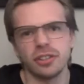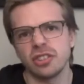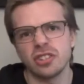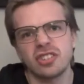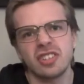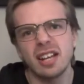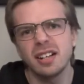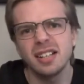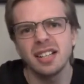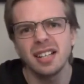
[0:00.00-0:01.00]
isn't
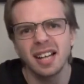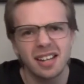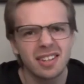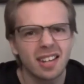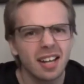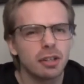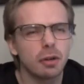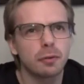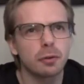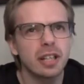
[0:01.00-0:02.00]
scary, and it's kinda
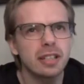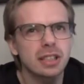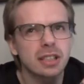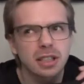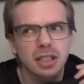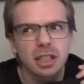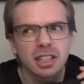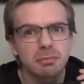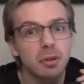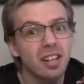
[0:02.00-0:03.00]
overrated.
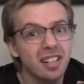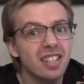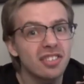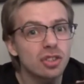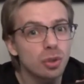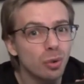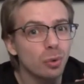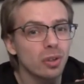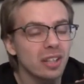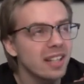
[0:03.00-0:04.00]
But it is
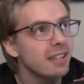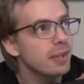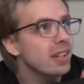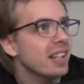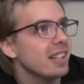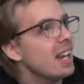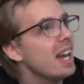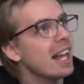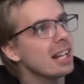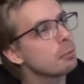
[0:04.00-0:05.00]
cool. Even like
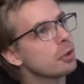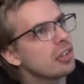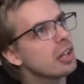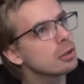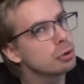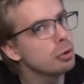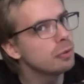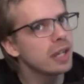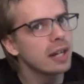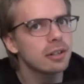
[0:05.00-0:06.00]
Hellboy's
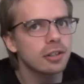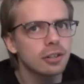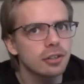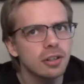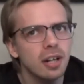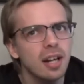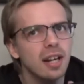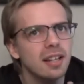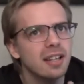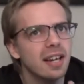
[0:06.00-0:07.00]
aloof character
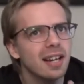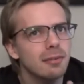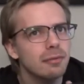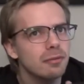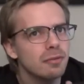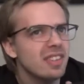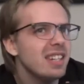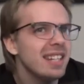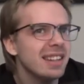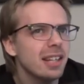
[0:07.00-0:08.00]
can
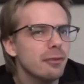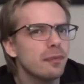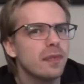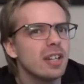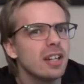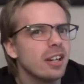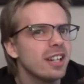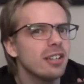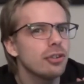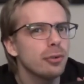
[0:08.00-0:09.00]
neatly fit
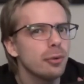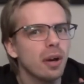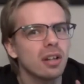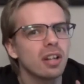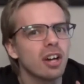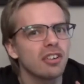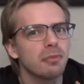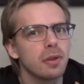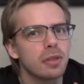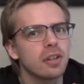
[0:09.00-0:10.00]
into a lot of
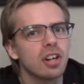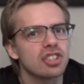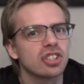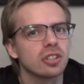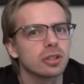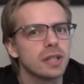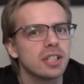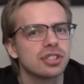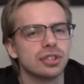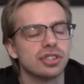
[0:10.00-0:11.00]
mythological
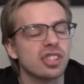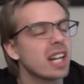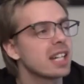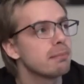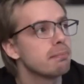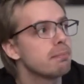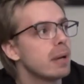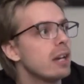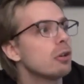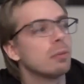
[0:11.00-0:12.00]
creatures like
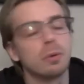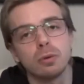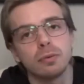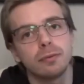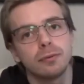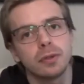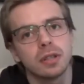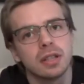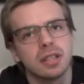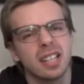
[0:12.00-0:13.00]
Beowulf.
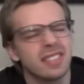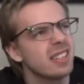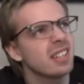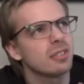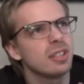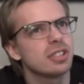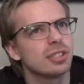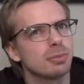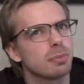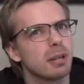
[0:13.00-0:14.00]
I say
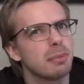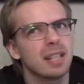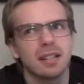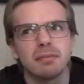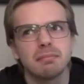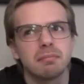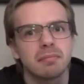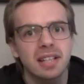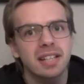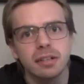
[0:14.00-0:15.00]
creatures, but I mean
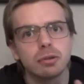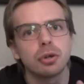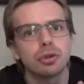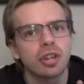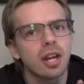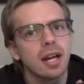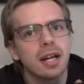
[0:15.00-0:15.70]
heroes.